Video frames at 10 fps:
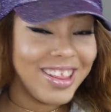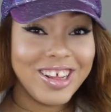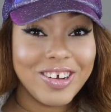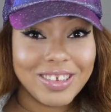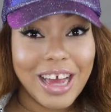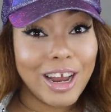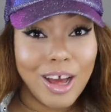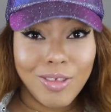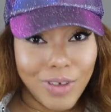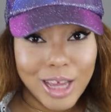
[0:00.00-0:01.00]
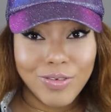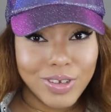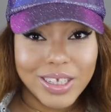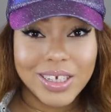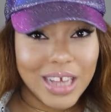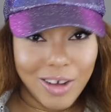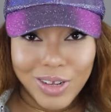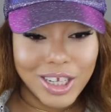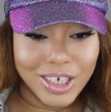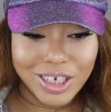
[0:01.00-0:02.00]
There's a lot of unfaithfulness in our
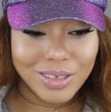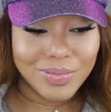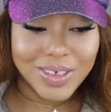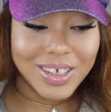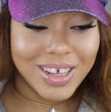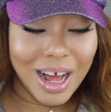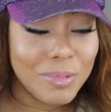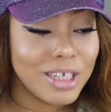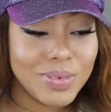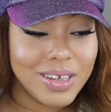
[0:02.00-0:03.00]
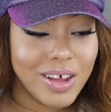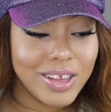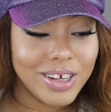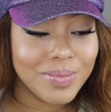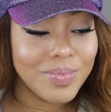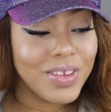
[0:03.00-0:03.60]
relationship. I'm gonna just put it out there.